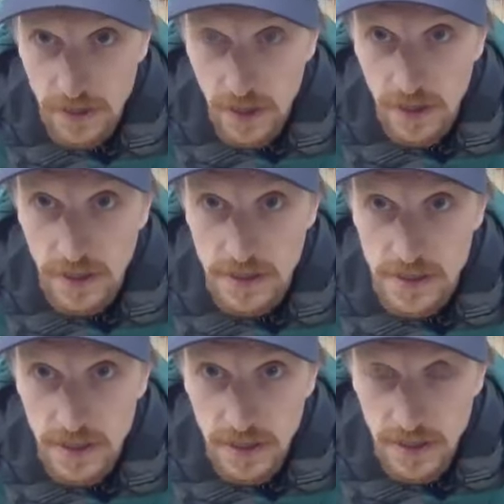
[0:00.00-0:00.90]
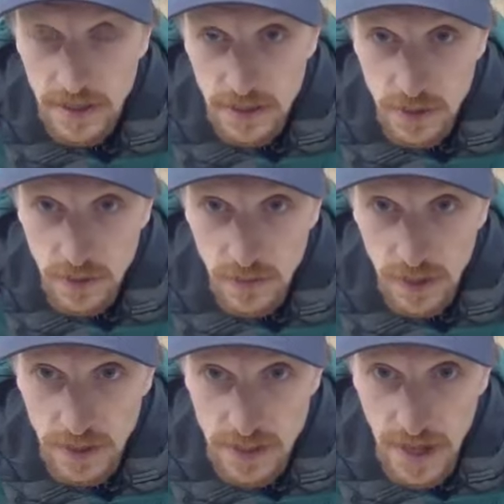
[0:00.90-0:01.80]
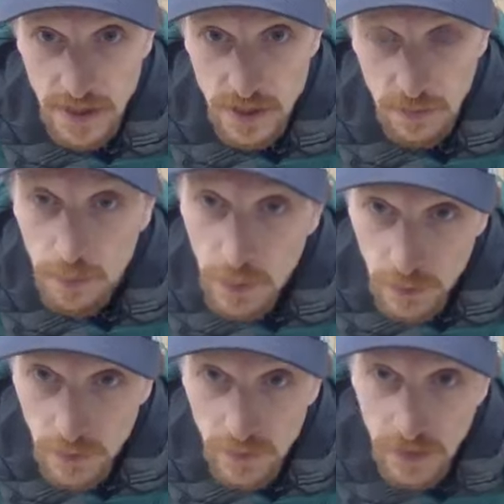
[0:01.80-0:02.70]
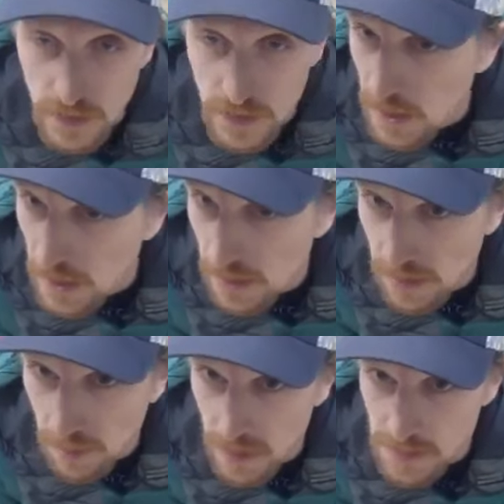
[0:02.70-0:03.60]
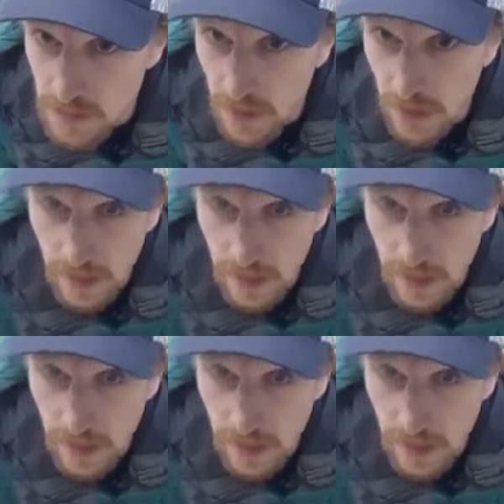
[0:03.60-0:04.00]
darndest to attach your boot to your ski the best that you can.